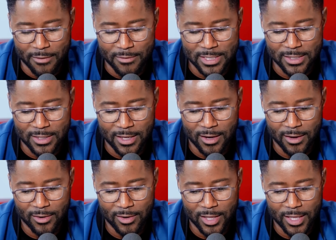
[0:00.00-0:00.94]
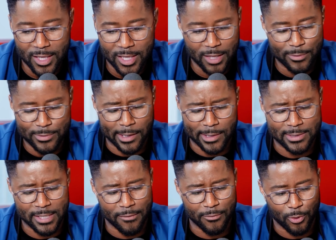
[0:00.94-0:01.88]
17 now, he was like in
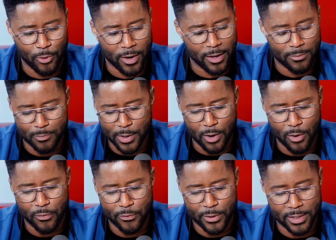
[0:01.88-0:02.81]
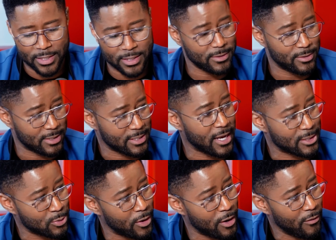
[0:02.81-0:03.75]
7th grade, big old foot. He's a
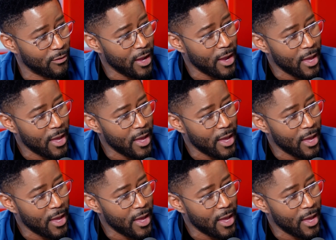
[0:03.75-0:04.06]
size 12. And